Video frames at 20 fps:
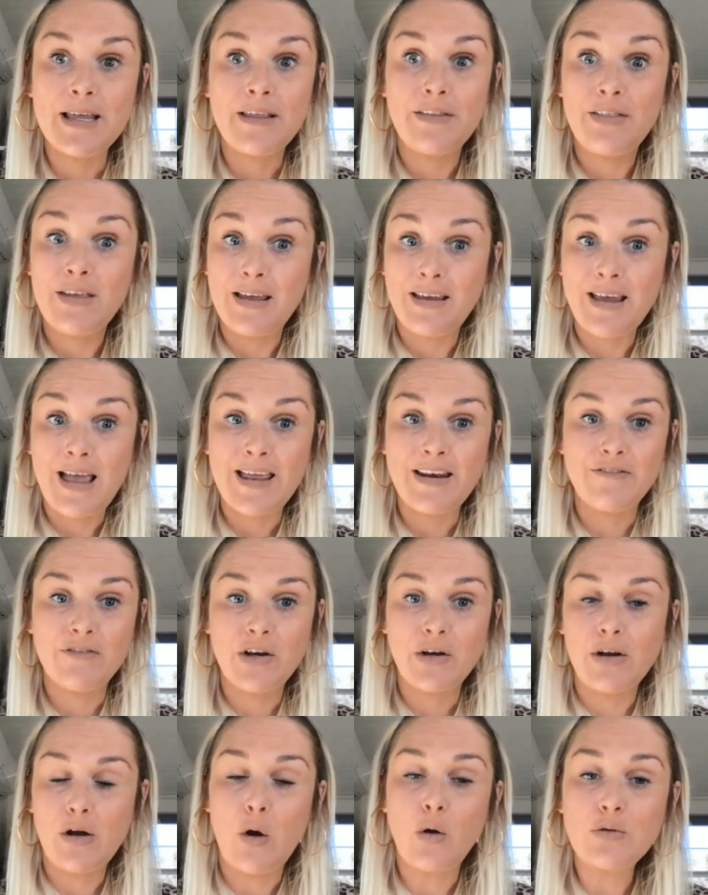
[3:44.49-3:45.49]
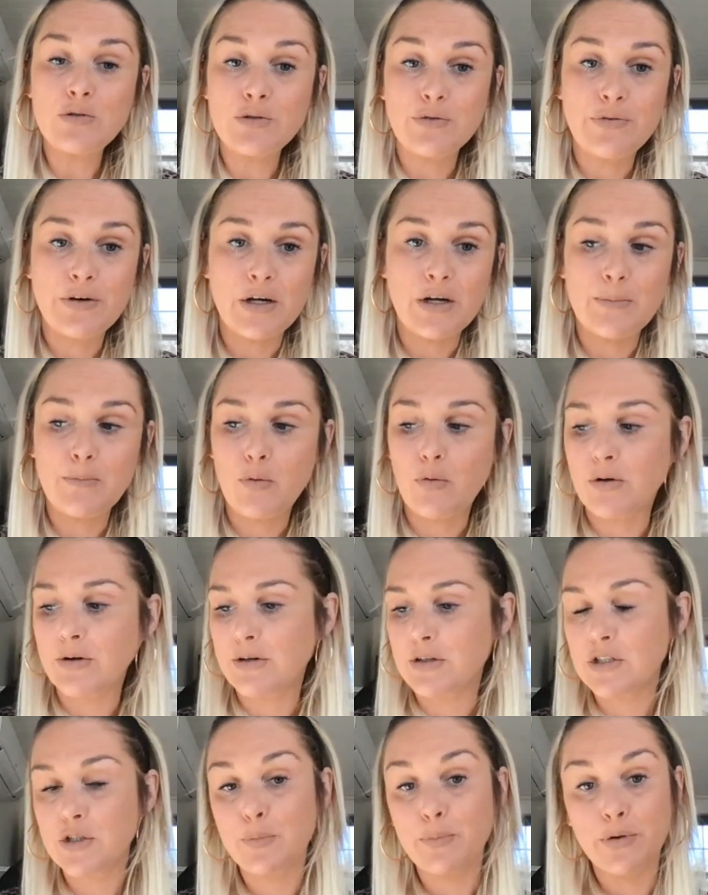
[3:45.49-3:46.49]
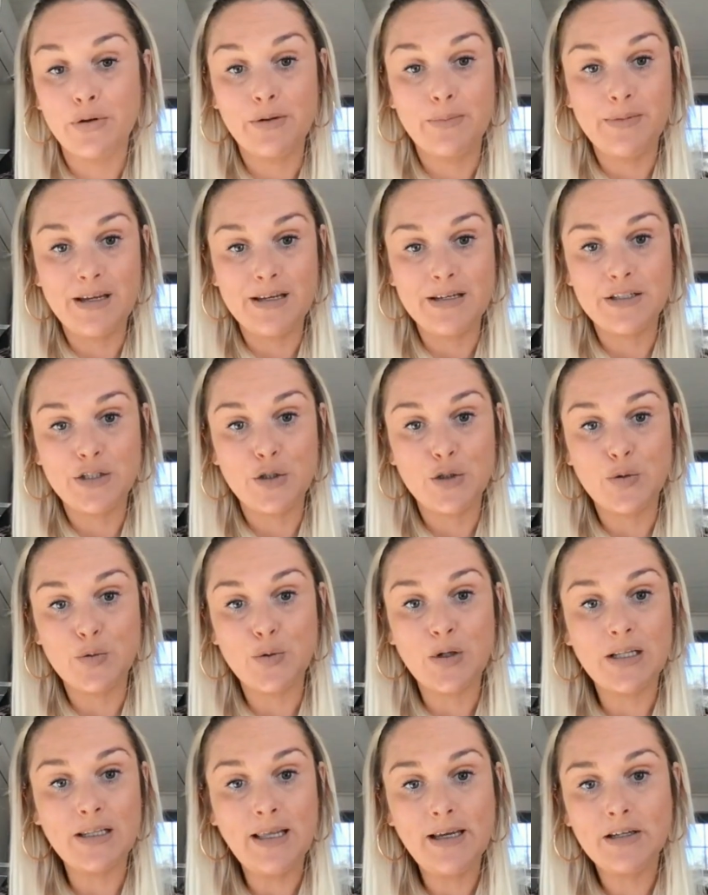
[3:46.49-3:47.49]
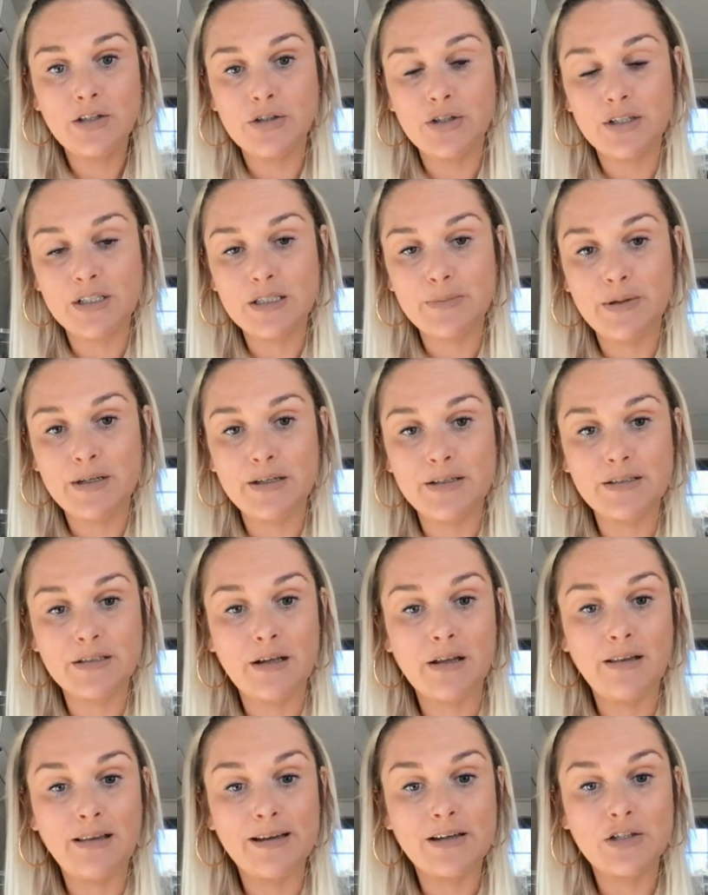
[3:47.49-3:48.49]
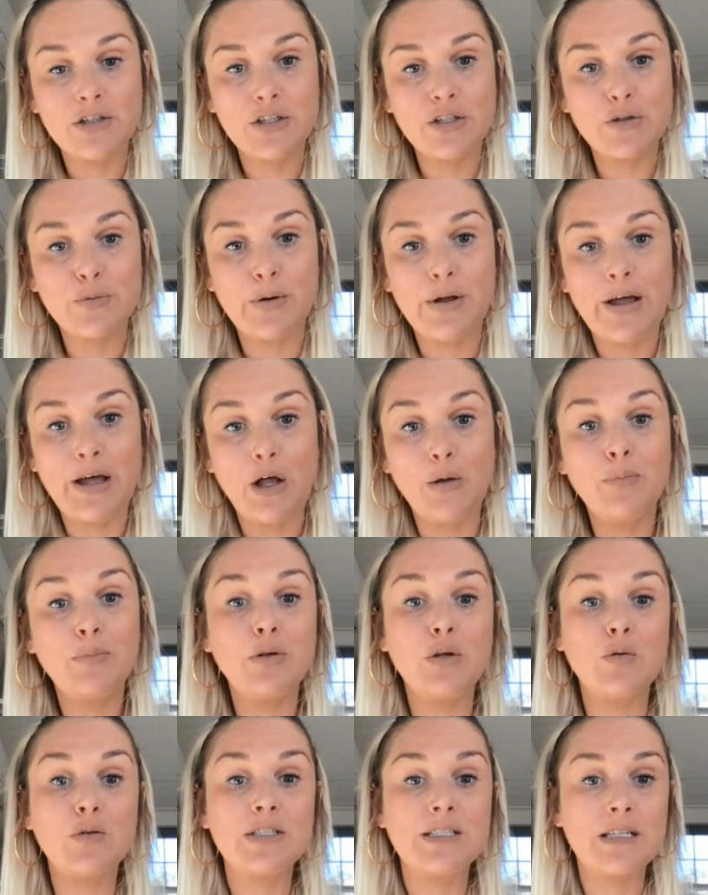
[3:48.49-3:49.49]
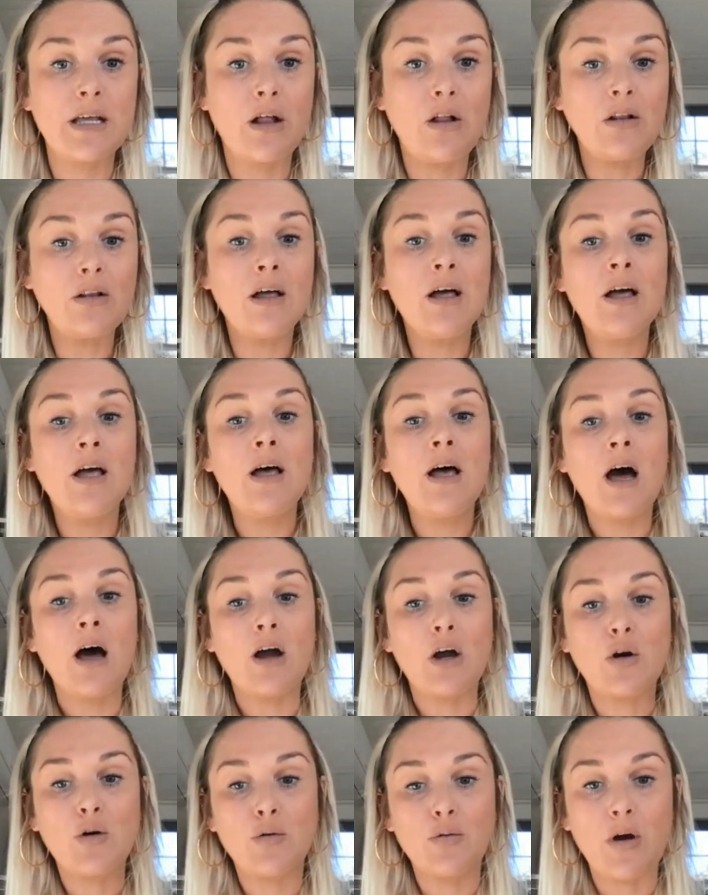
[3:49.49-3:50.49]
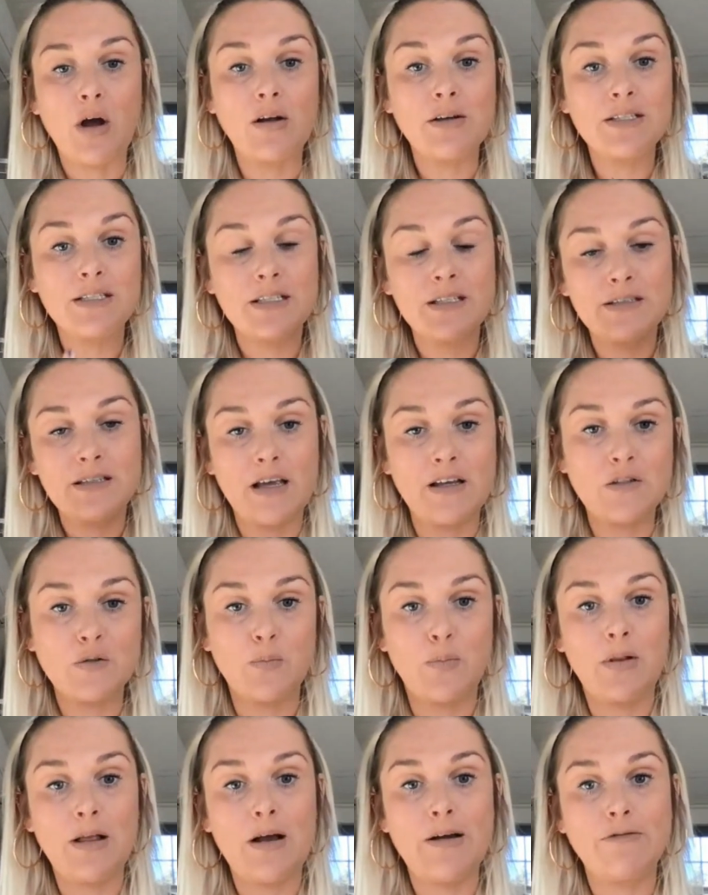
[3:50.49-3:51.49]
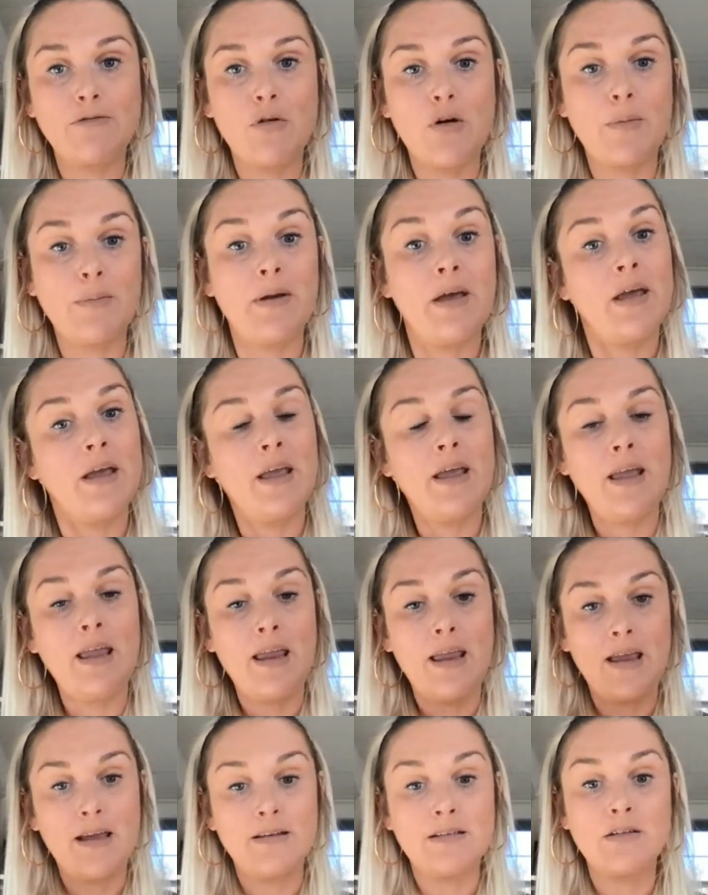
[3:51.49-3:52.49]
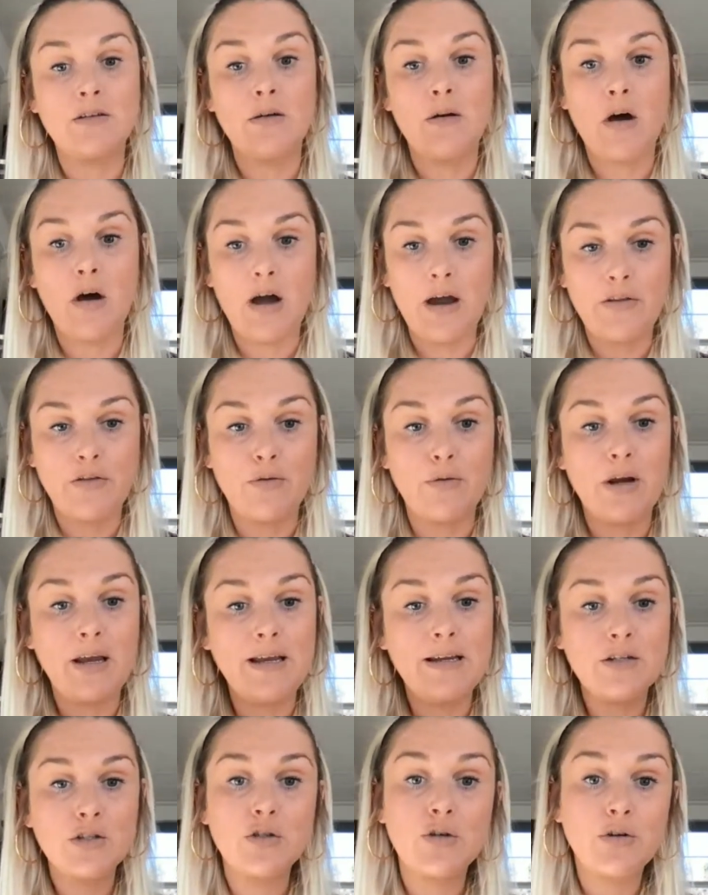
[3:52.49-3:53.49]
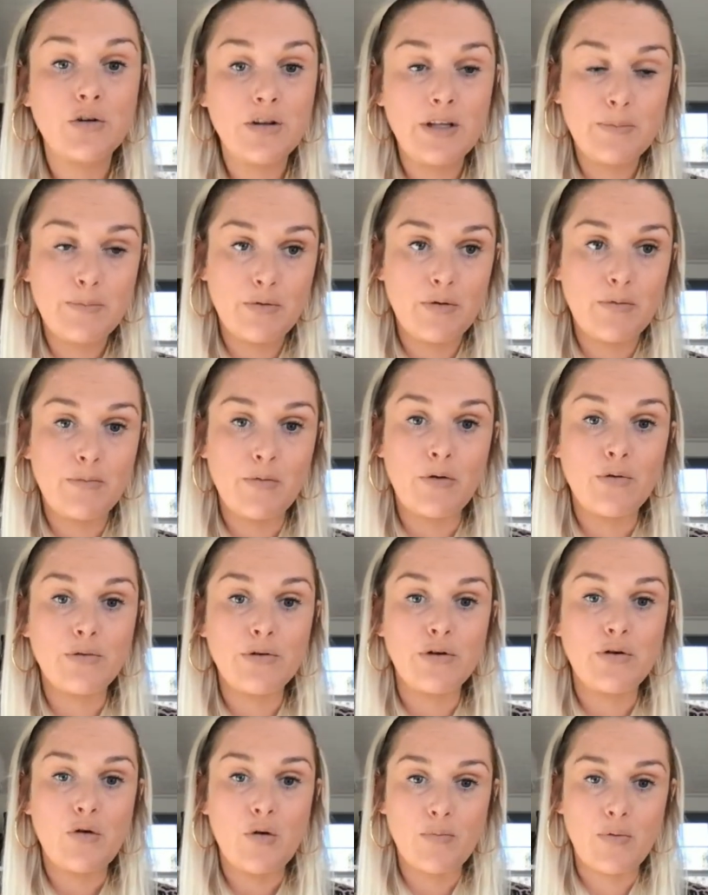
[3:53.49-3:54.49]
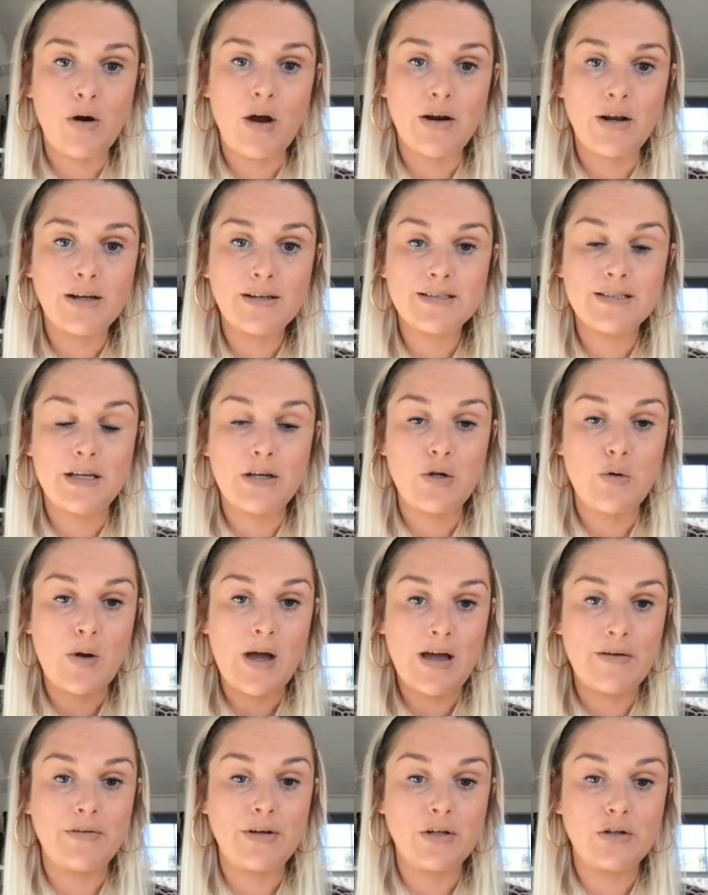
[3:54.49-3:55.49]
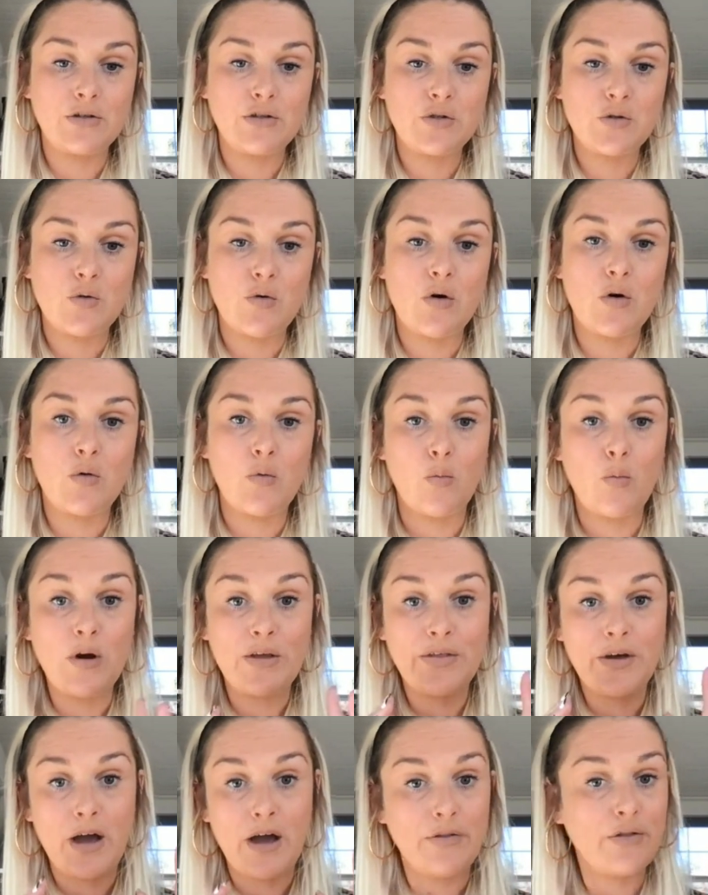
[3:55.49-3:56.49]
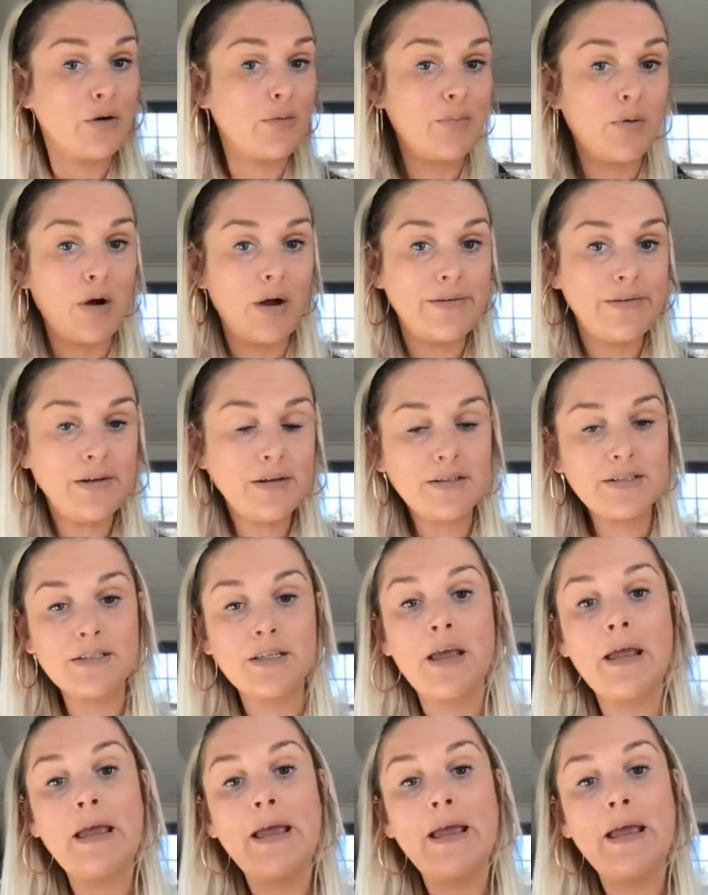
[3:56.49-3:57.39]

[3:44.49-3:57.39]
thing, and they're also very important to put them into collections, because collections will help you sell across the Zazzle platform and either internally promote your products that you have in your store with other products,